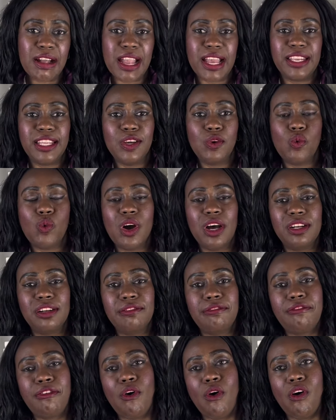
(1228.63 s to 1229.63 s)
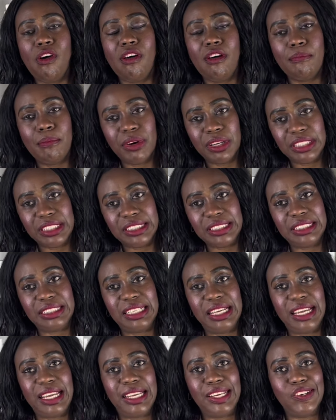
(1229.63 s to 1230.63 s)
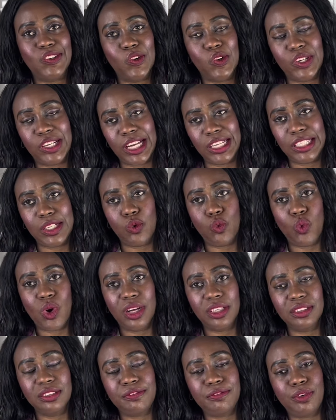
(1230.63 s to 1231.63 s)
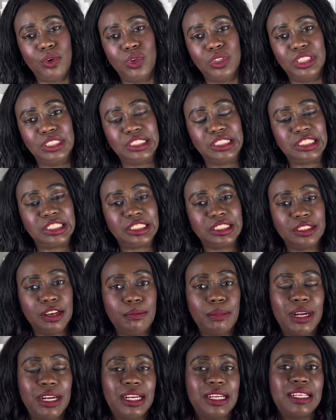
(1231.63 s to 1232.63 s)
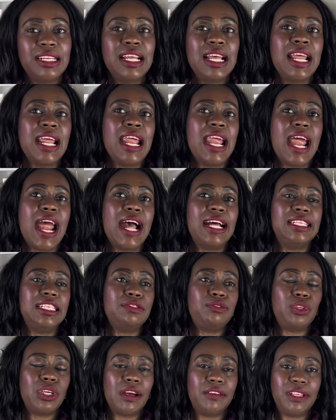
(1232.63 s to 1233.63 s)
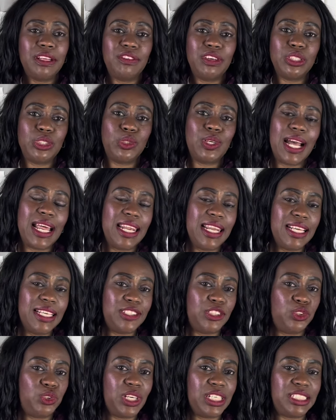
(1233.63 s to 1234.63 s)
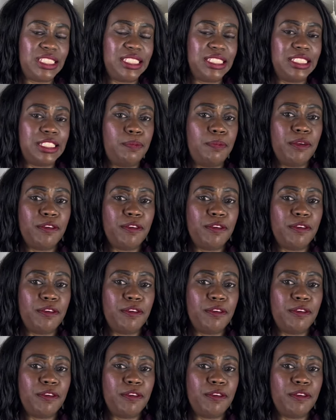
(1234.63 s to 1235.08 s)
getting one for Mother's Day or getting one for the summer. And if you have never tried lace dresses